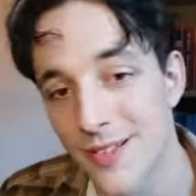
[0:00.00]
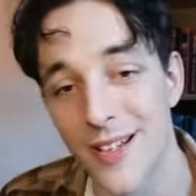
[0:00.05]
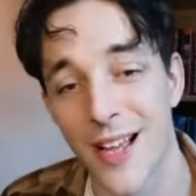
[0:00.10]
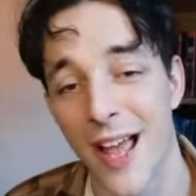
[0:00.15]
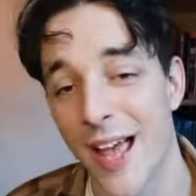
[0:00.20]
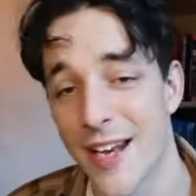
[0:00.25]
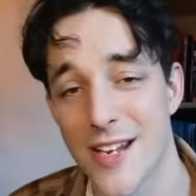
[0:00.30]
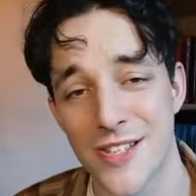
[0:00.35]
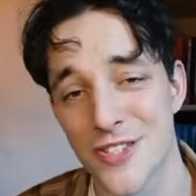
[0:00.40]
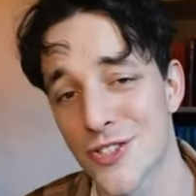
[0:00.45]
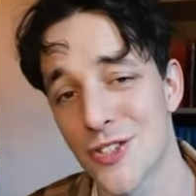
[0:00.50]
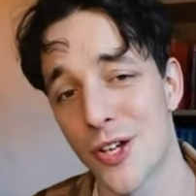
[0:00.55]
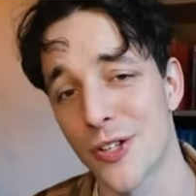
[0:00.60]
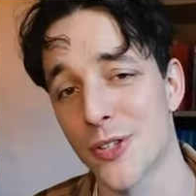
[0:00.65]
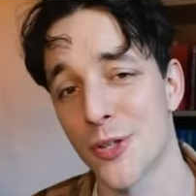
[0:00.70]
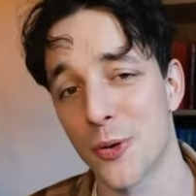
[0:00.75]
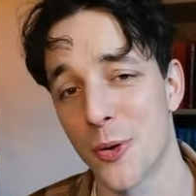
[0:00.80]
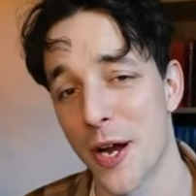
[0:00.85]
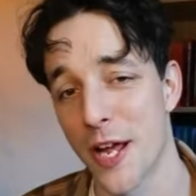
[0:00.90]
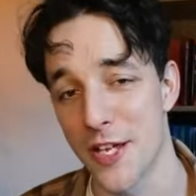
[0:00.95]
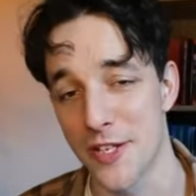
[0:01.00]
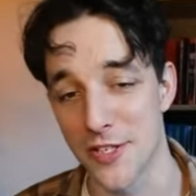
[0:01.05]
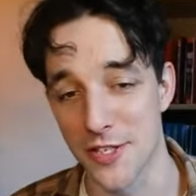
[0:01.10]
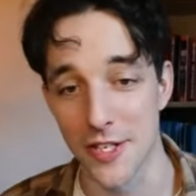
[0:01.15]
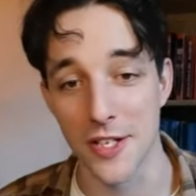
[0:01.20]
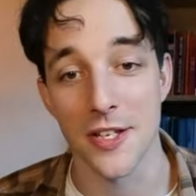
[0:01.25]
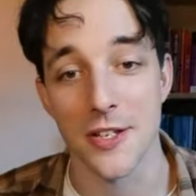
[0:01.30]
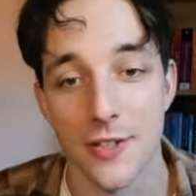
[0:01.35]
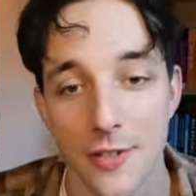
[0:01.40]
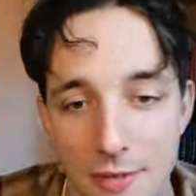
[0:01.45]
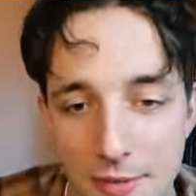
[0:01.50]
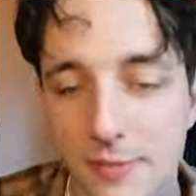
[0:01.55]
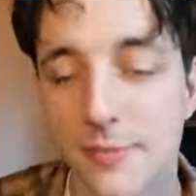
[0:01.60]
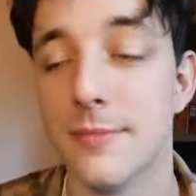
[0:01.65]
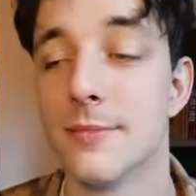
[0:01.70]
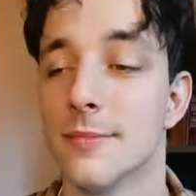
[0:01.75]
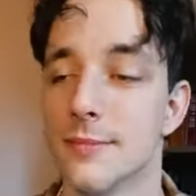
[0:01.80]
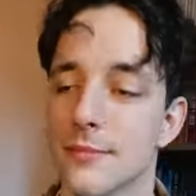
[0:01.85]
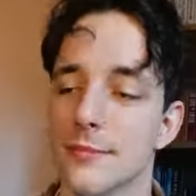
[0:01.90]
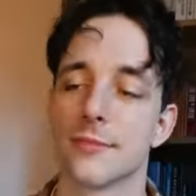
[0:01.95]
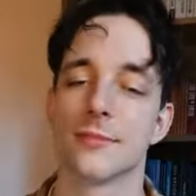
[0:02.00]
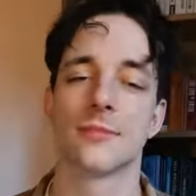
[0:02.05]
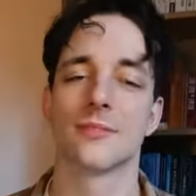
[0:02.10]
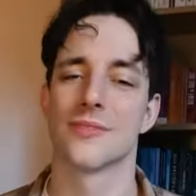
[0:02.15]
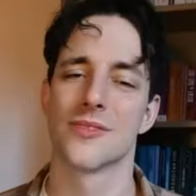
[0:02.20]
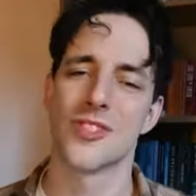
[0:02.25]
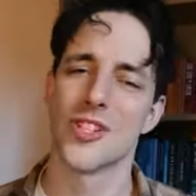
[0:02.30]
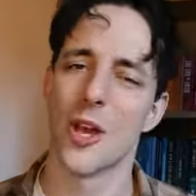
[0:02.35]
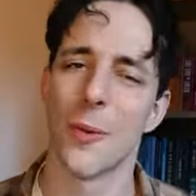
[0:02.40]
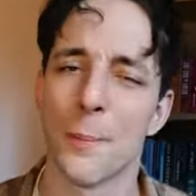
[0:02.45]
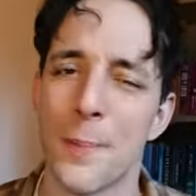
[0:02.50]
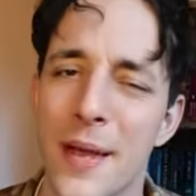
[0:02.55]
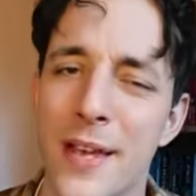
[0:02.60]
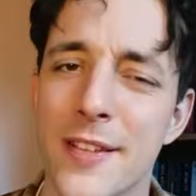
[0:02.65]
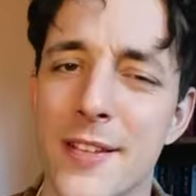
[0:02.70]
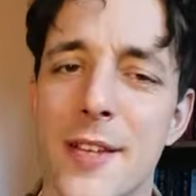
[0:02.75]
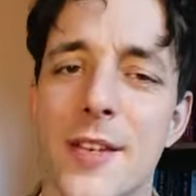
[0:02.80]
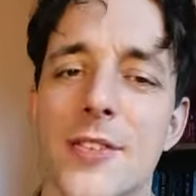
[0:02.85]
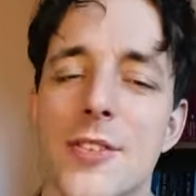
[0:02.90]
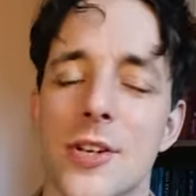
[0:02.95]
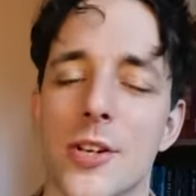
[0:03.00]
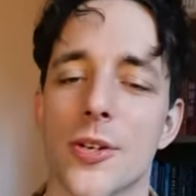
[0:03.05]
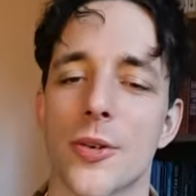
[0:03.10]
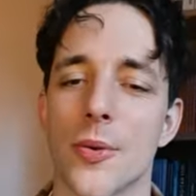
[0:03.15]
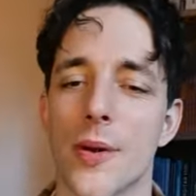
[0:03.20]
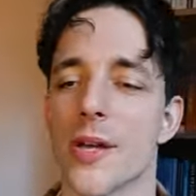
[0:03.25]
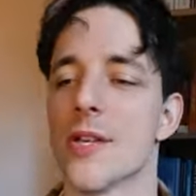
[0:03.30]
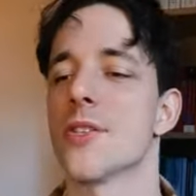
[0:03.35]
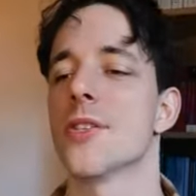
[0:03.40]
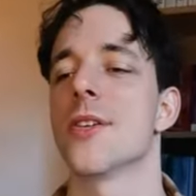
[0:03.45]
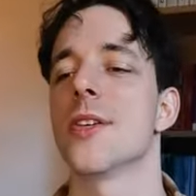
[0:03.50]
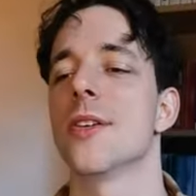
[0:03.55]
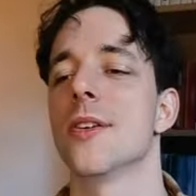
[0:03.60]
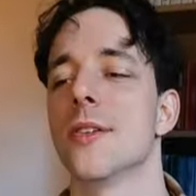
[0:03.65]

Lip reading: And it's not crazy. Some paintings are crazy.